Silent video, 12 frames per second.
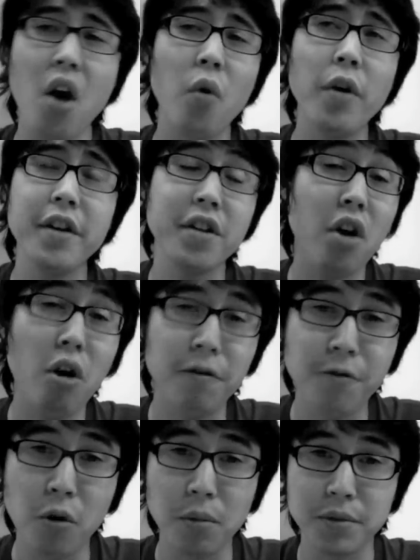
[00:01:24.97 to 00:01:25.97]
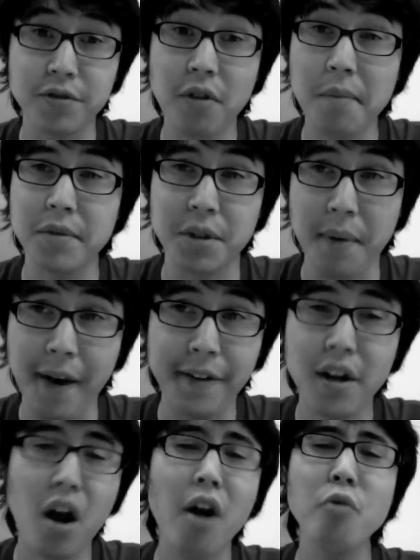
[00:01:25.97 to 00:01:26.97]
one of the art forms from Japan
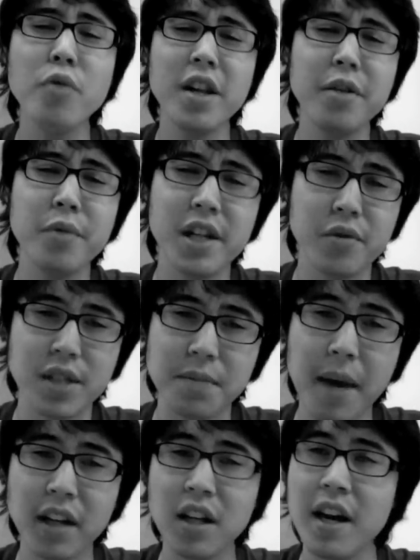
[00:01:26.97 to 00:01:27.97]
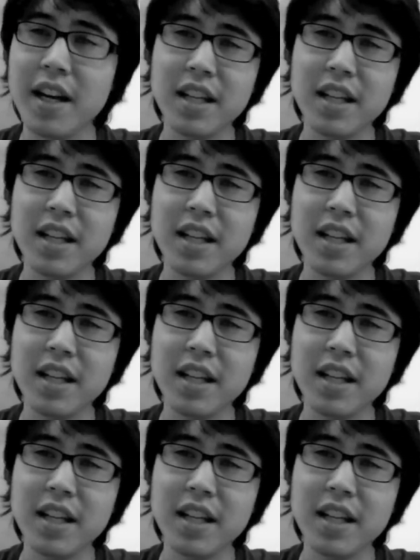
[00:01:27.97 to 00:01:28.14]
that I really really respect